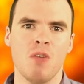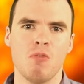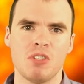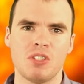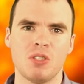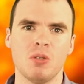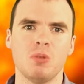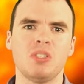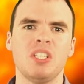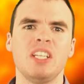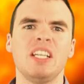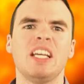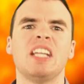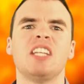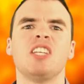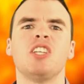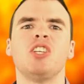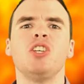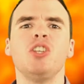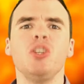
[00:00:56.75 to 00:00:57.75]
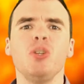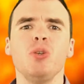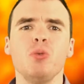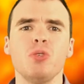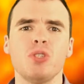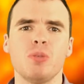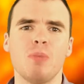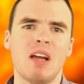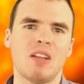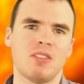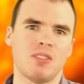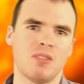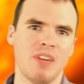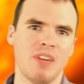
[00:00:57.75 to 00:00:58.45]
resulting in huge amounts